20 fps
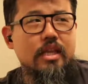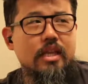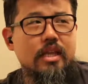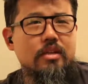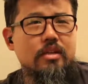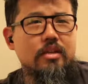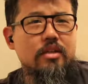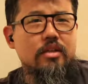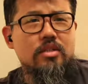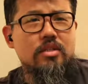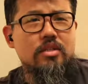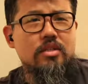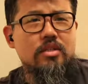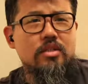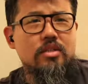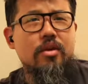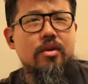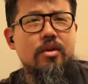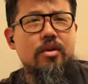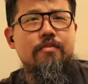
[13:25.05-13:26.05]
this is so
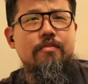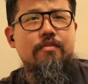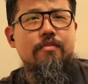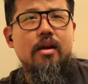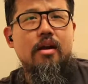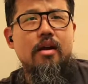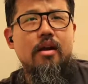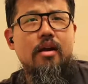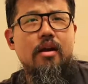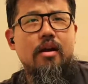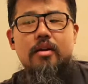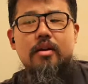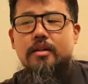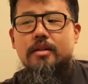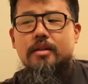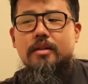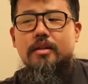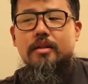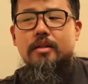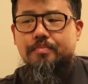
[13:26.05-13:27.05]
unfair, and
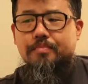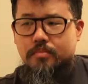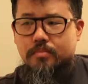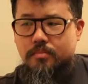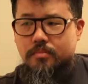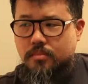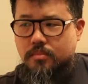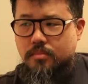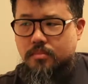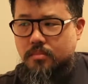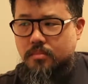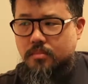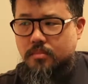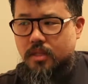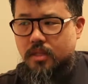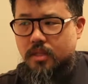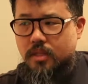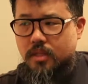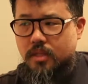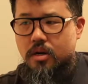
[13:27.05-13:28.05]

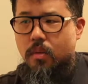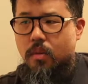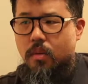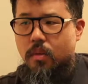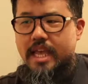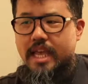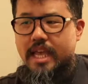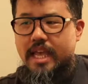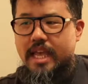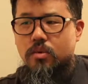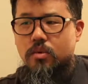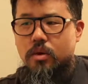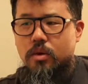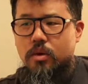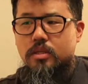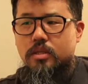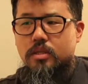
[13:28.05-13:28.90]
why can't the world,